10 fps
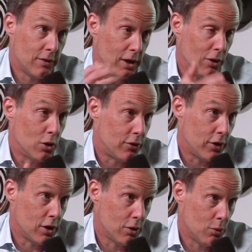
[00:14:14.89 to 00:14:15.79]
They loan it
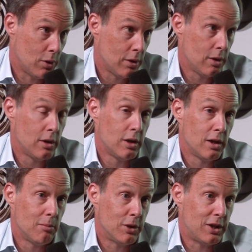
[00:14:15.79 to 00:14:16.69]
to you,
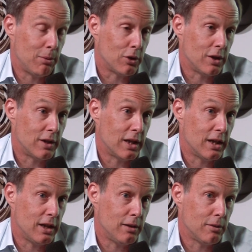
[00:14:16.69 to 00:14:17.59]
but typically
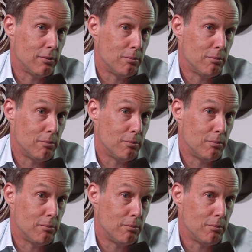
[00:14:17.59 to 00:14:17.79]
they